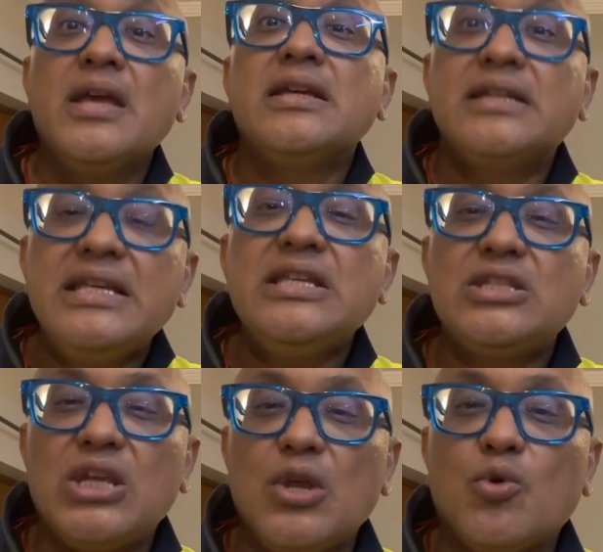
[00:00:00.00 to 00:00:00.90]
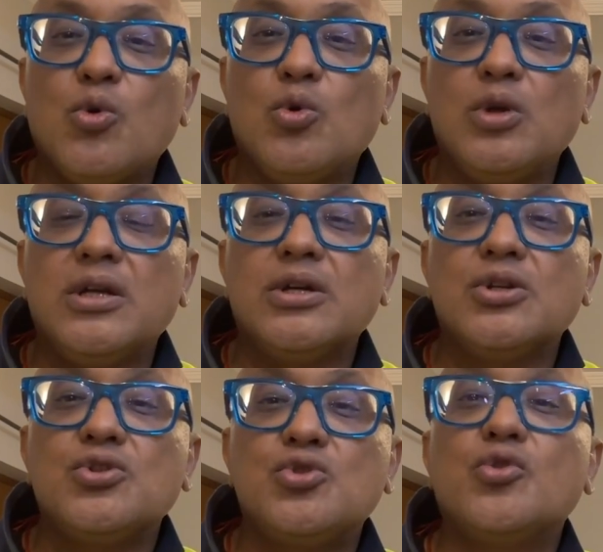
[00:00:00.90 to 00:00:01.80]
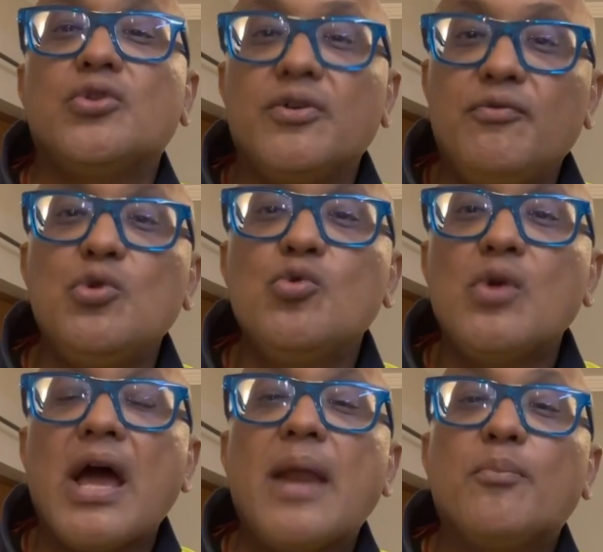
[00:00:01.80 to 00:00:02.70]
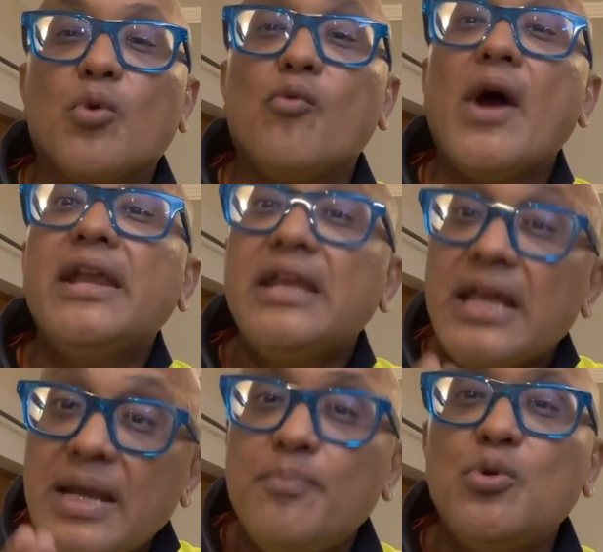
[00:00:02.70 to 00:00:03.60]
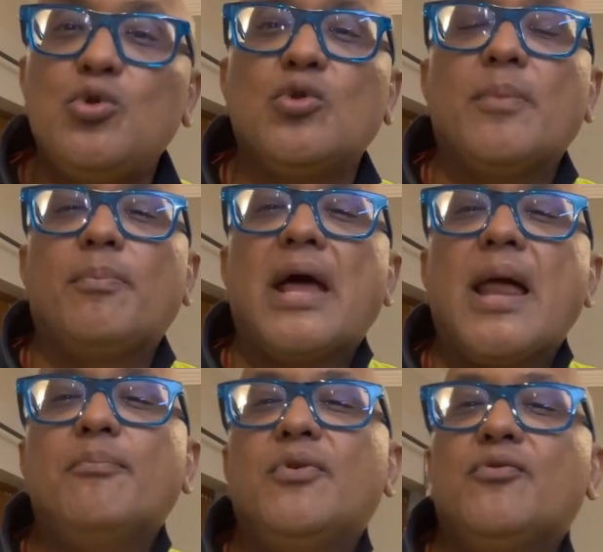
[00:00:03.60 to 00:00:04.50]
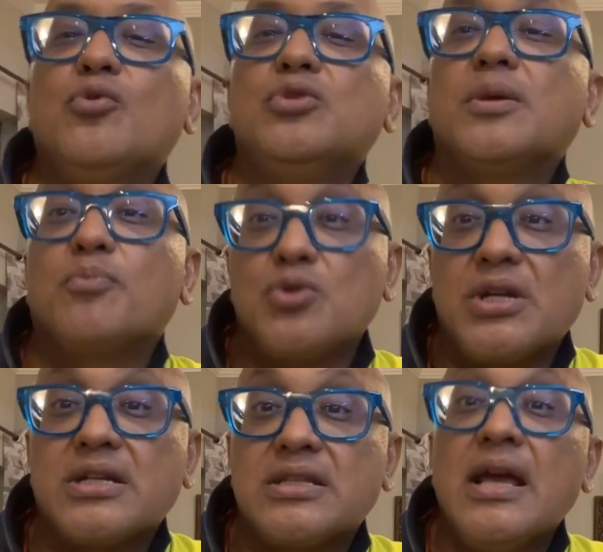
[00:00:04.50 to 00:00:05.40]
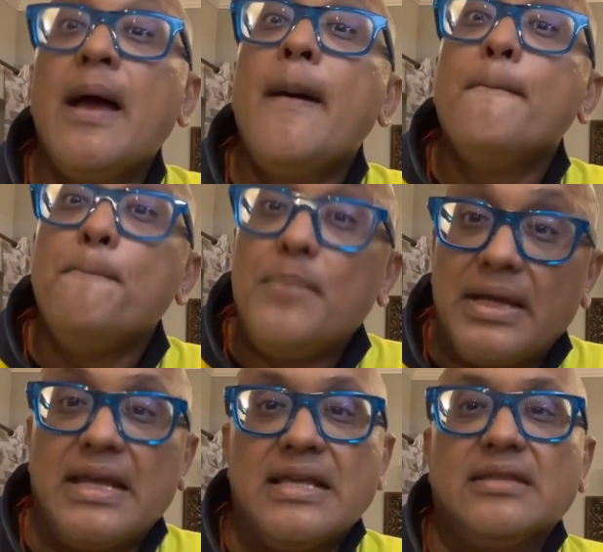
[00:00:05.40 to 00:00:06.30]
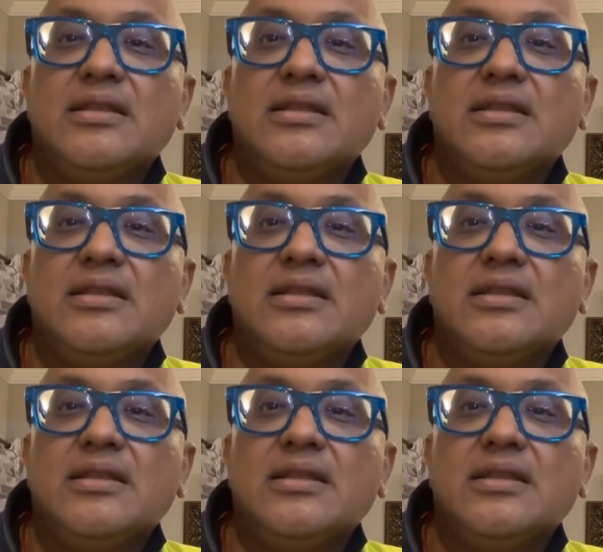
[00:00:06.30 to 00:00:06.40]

Key stakeholders should review and provide input to a plan before the projects begin.